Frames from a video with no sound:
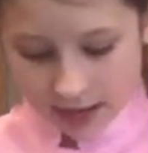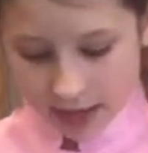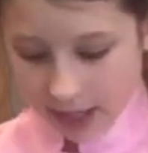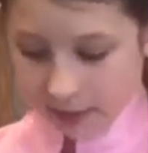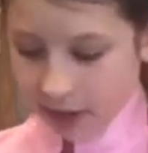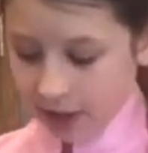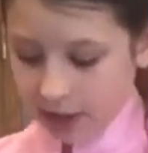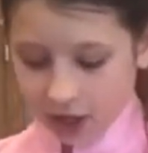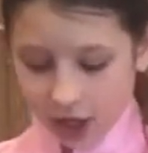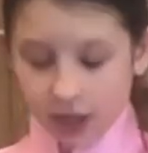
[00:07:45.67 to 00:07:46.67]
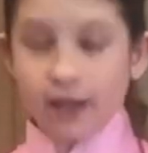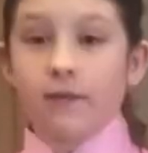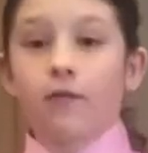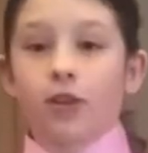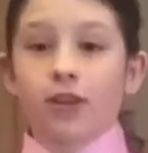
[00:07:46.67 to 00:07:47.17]
Then I'm going to start
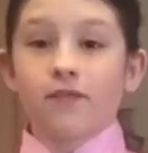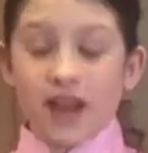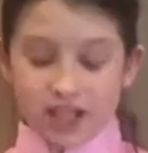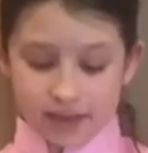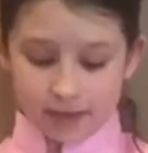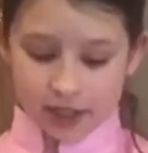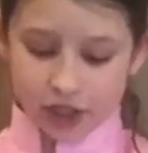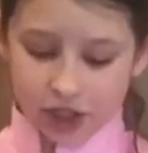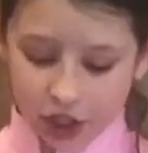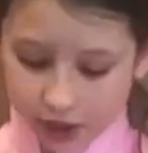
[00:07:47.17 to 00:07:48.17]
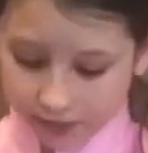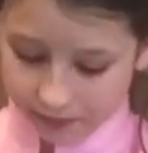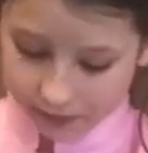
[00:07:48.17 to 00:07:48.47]
it for the veggie mixture.